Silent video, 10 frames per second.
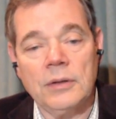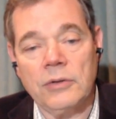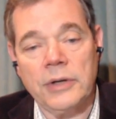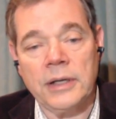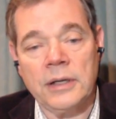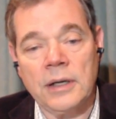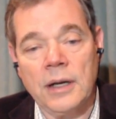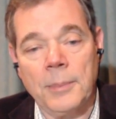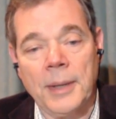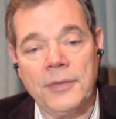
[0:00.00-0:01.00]
learning
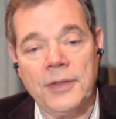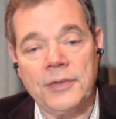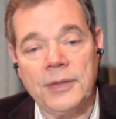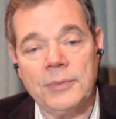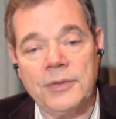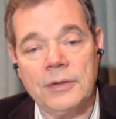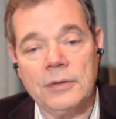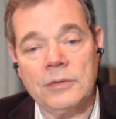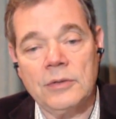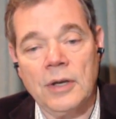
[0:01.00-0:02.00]
about this. I'm
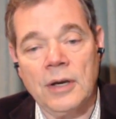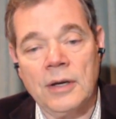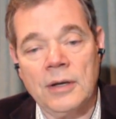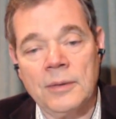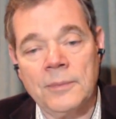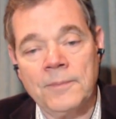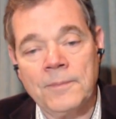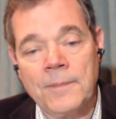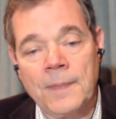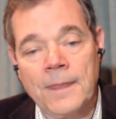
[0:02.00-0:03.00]
still
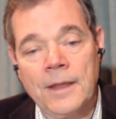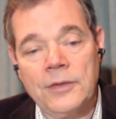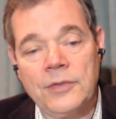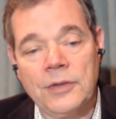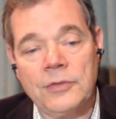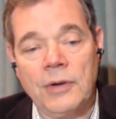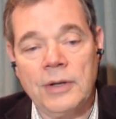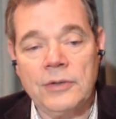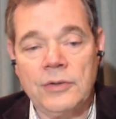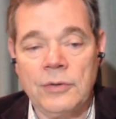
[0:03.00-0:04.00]

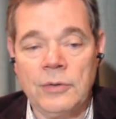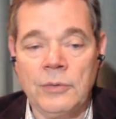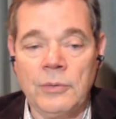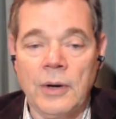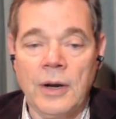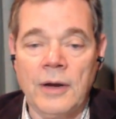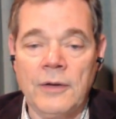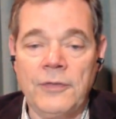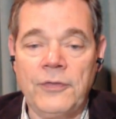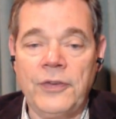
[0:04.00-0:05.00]
trying to
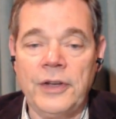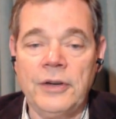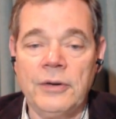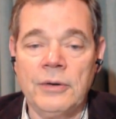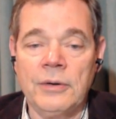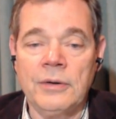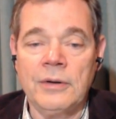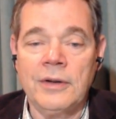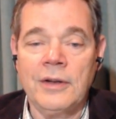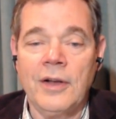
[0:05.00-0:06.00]
figure
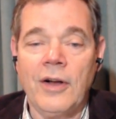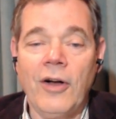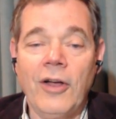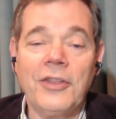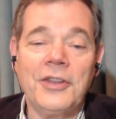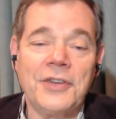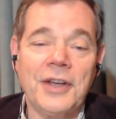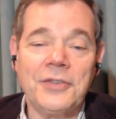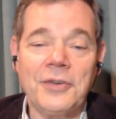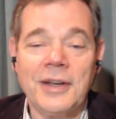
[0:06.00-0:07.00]
all this
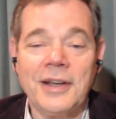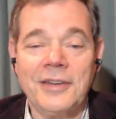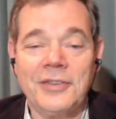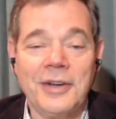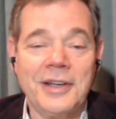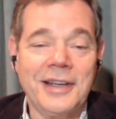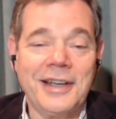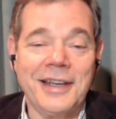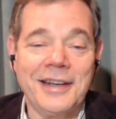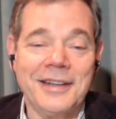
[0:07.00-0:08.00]
out so I can
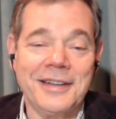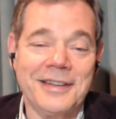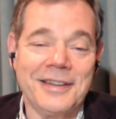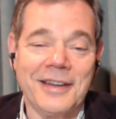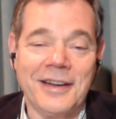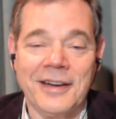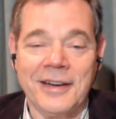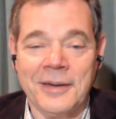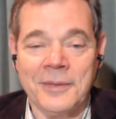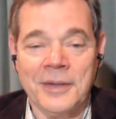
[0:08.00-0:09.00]
get it
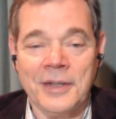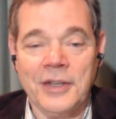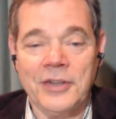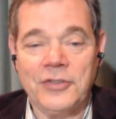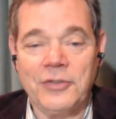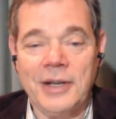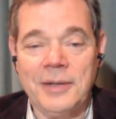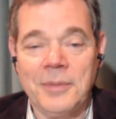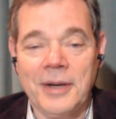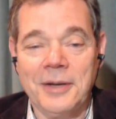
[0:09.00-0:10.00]
straight
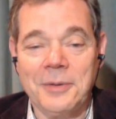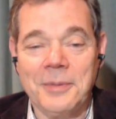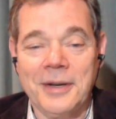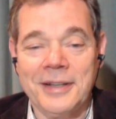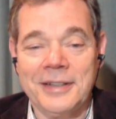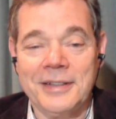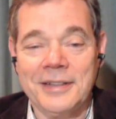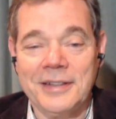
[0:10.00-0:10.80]
in my own mind.